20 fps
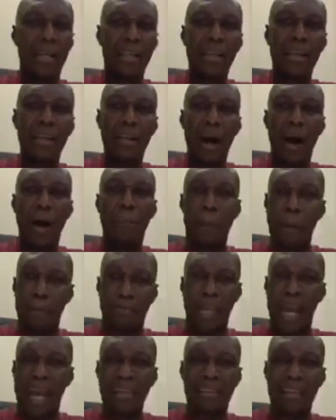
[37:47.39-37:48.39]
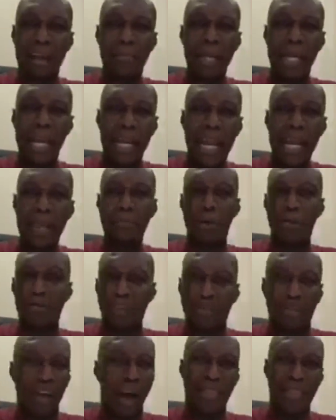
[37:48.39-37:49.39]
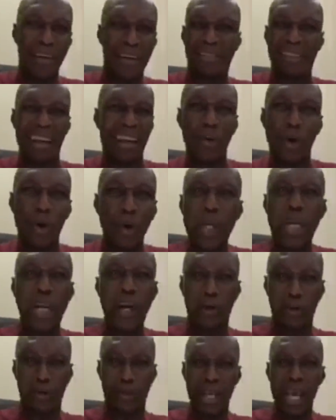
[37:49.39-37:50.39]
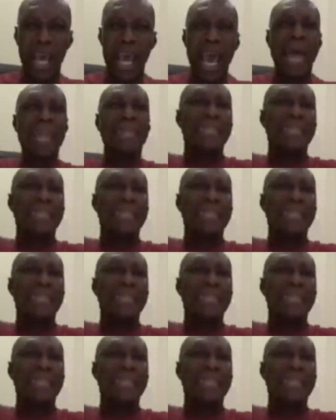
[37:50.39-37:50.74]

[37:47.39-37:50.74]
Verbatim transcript: you know, baptize them in the name of the Father, Son, Holy Ghost